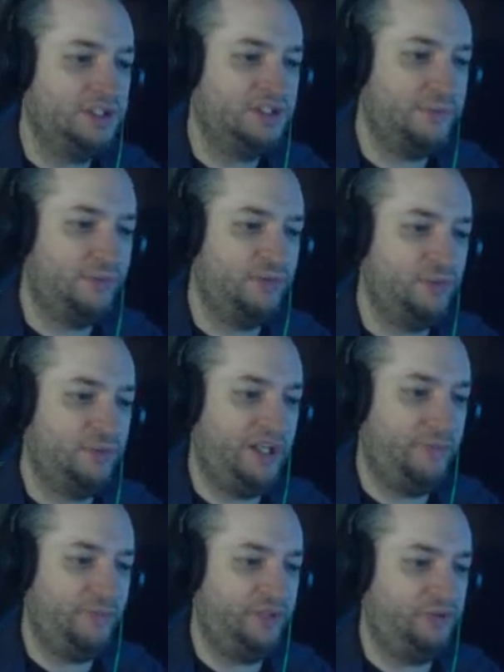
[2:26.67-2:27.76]
Some of you may
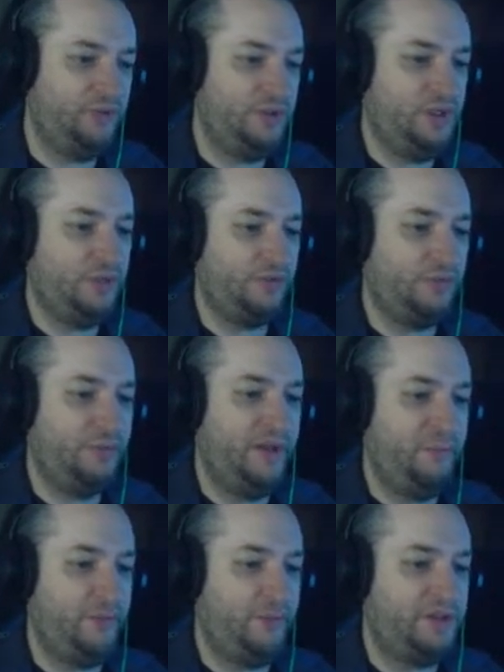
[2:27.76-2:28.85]
be too young to
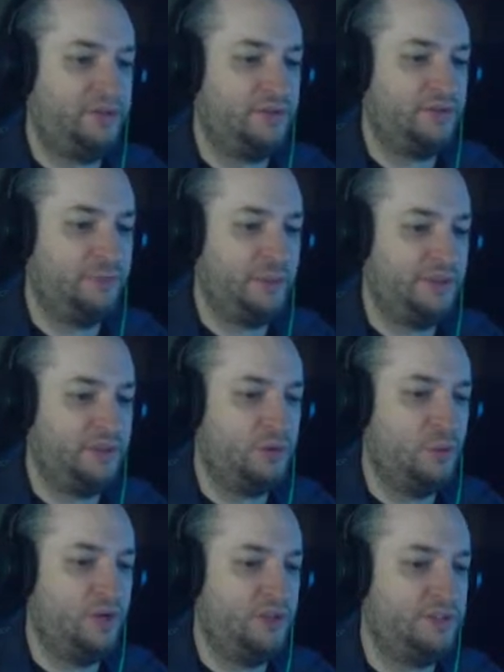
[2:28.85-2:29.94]
remember, but the, but the
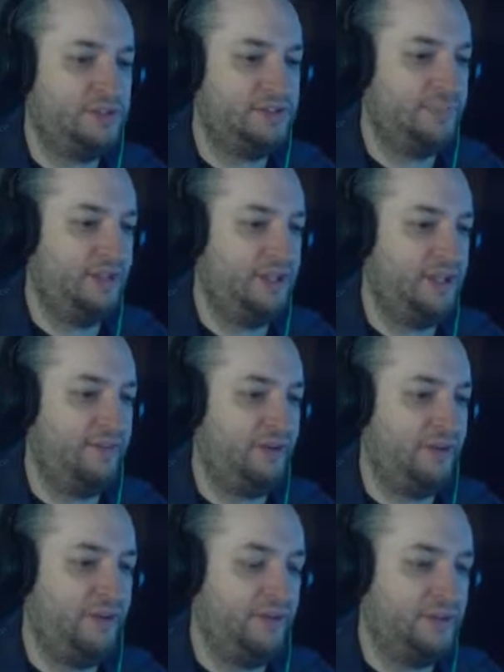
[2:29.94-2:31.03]
quarry used to mean
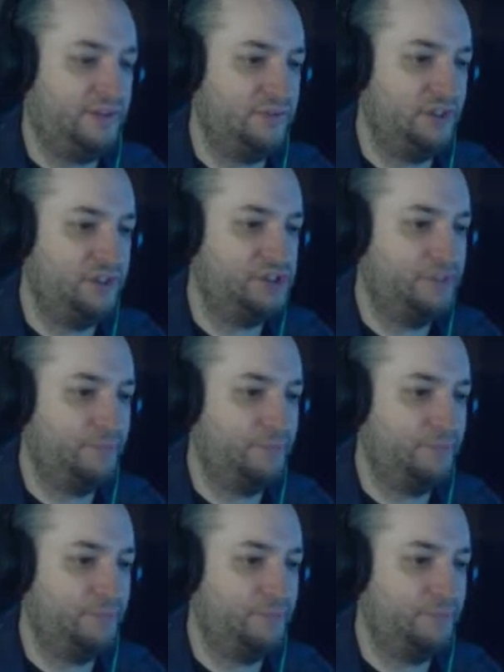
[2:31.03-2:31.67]
everything to this village.